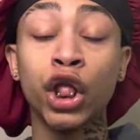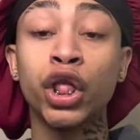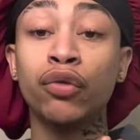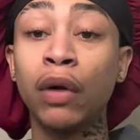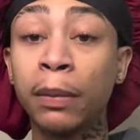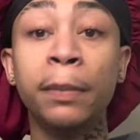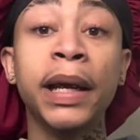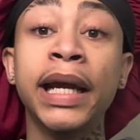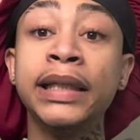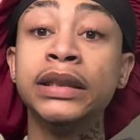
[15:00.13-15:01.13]
the rubber
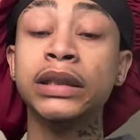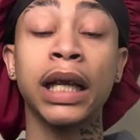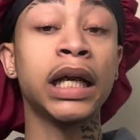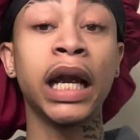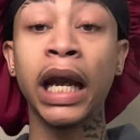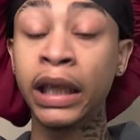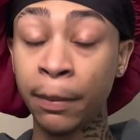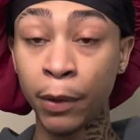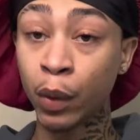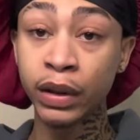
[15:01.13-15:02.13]
bands like in the
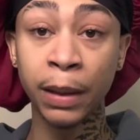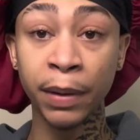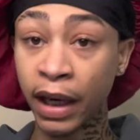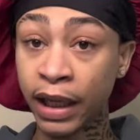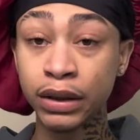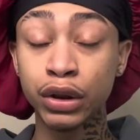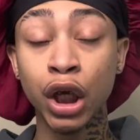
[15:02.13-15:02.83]
middle of your pants.